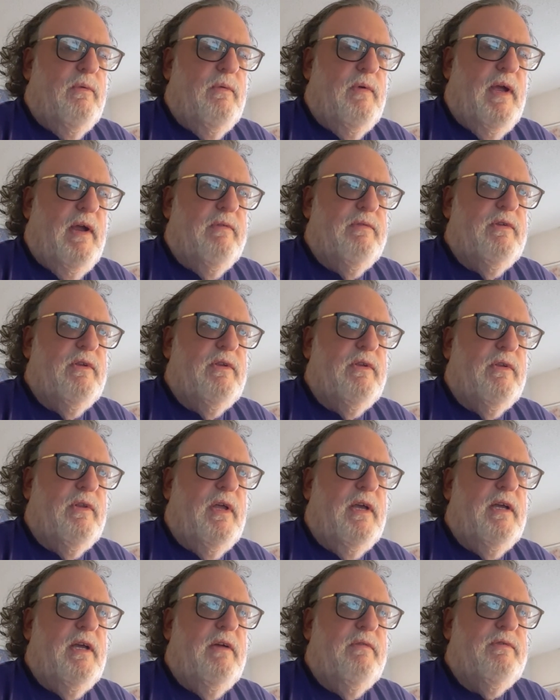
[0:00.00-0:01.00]
after
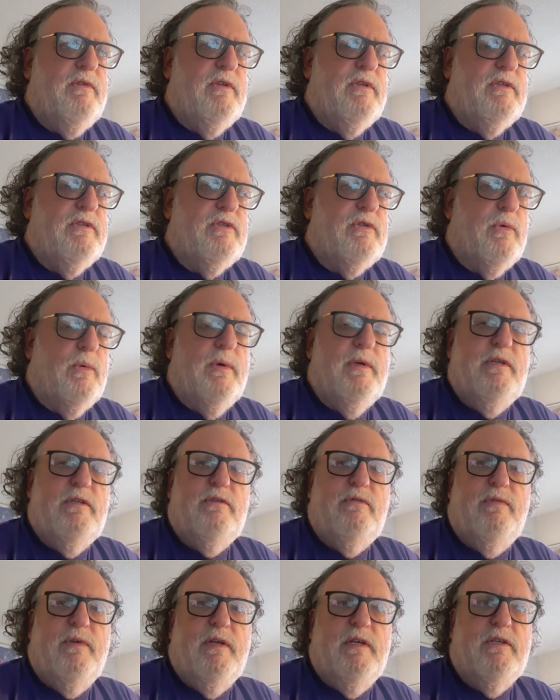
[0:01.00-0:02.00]
the story is
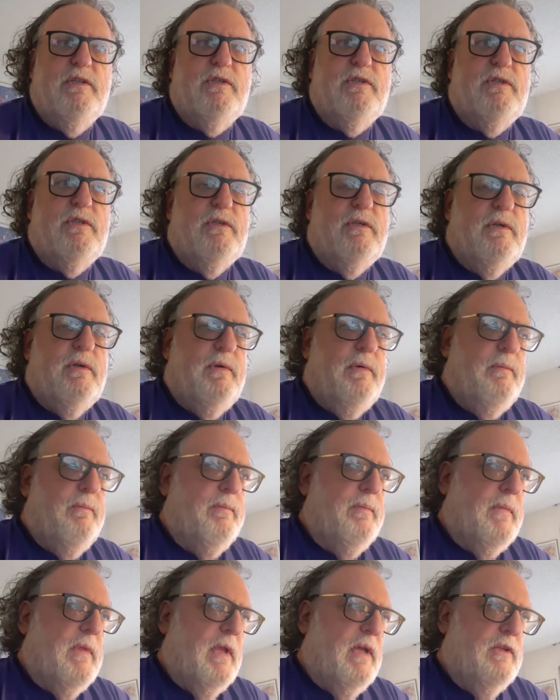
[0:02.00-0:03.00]
finished,
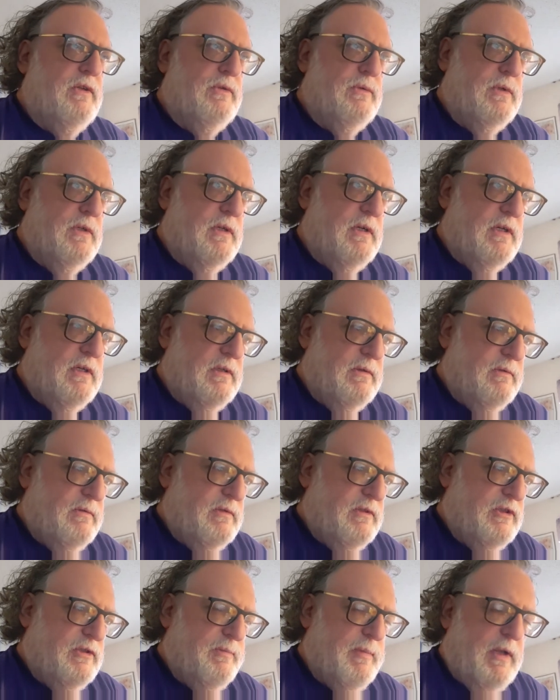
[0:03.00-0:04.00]
I do a
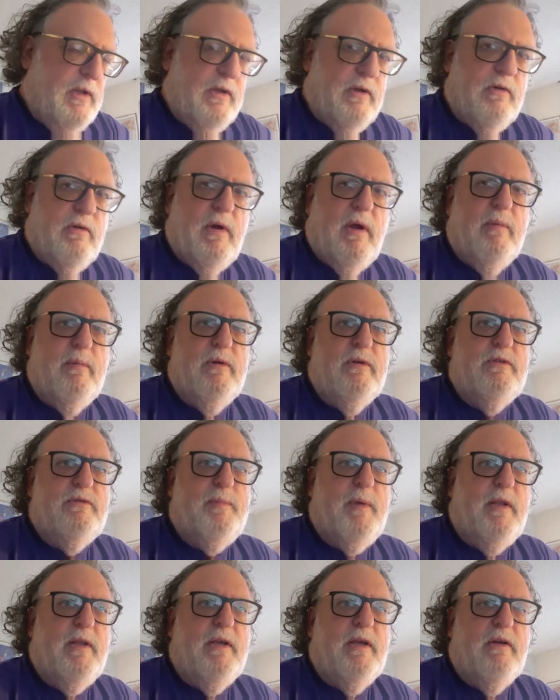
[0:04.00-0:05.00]
spelling
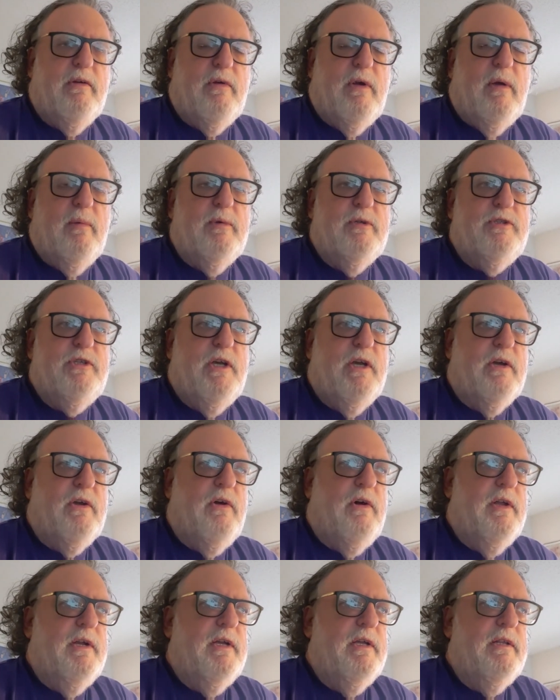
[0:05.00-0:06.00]
and grammar check
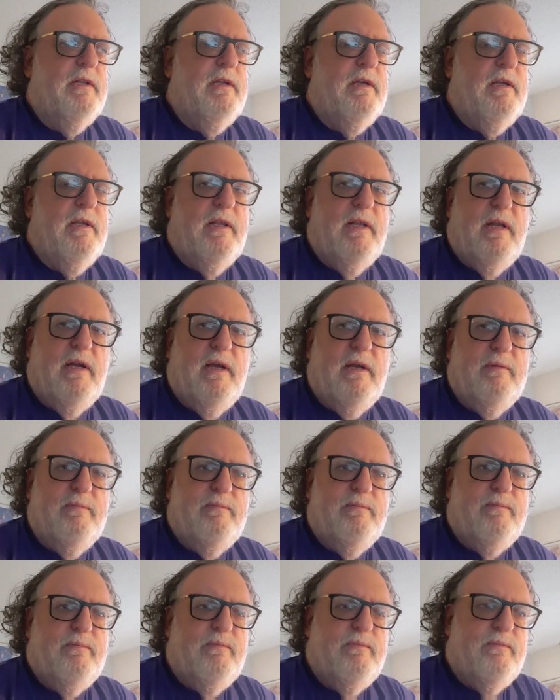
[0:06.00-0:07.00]
on it, and then I
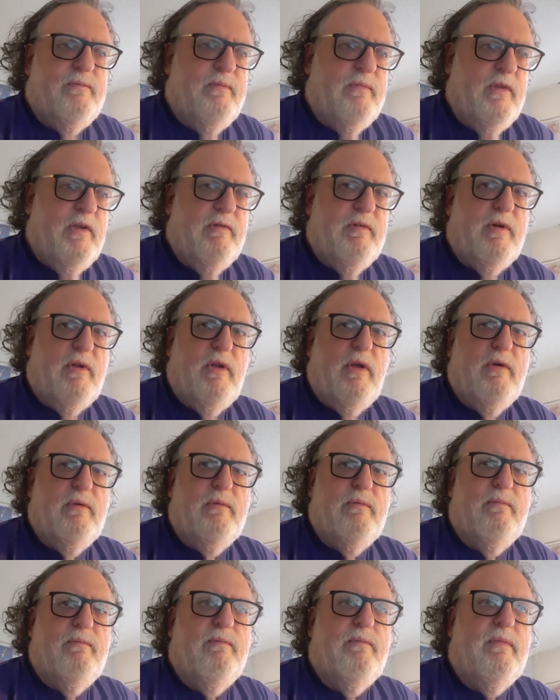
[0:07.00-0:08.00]
leave it alone.
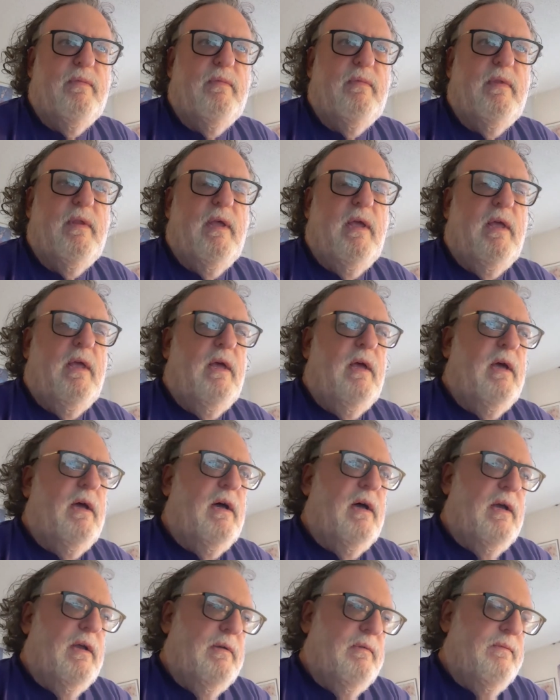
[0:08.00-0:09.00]

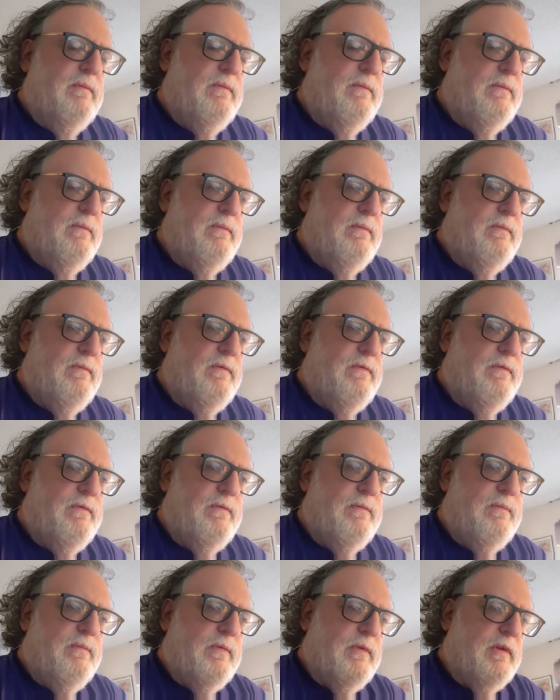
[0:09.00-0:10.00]
I
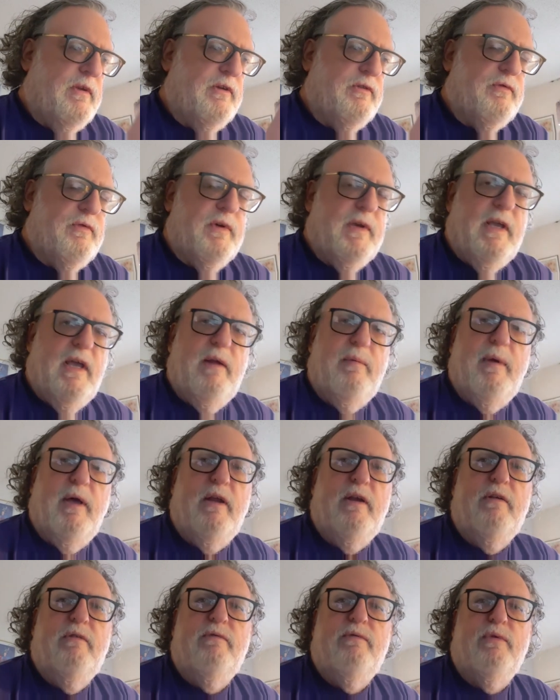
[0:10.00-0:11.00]
just forget about
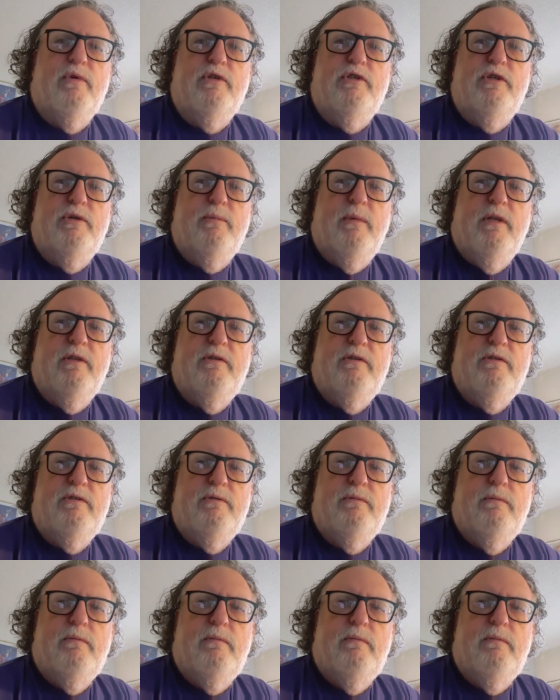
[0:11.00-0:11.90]
it for 2 months.